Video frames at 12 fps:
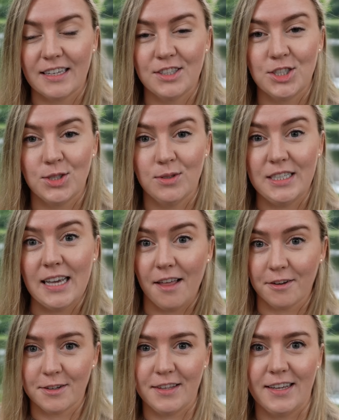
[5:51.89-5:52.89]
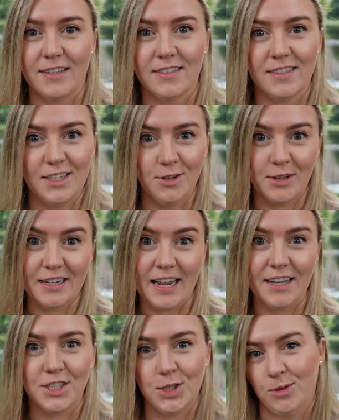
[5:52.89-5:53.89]
into the other things that you can
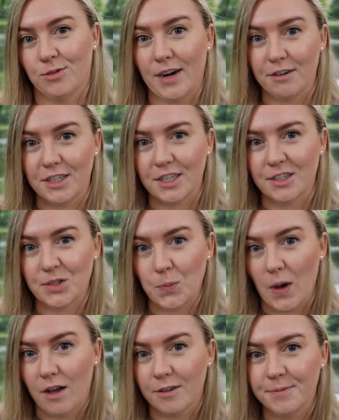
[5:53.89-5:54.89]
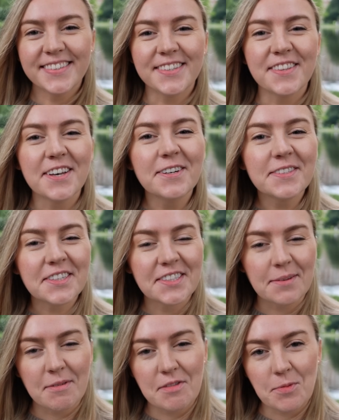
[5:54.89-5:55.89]
get to around here as well. So those are
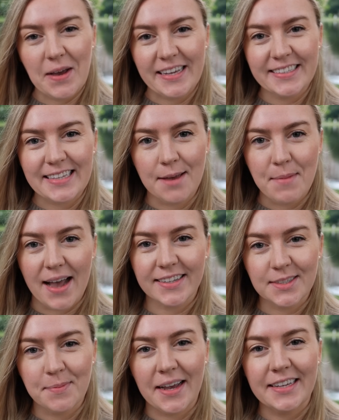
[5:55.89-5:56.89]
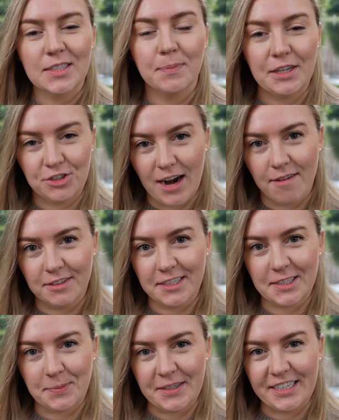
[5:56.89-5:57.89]
some of the ways I maximize my travel
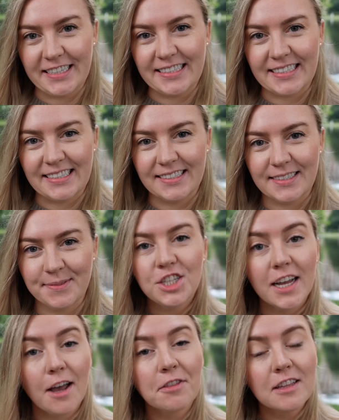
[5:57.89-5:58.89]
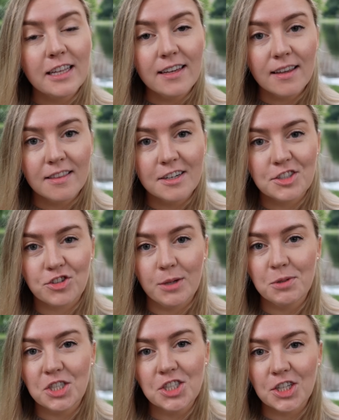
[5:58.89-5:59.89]
experiences. Check out the link in the
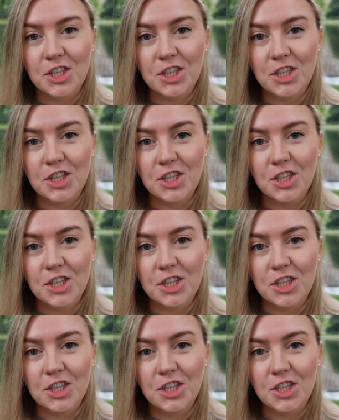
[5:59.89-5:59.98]
description to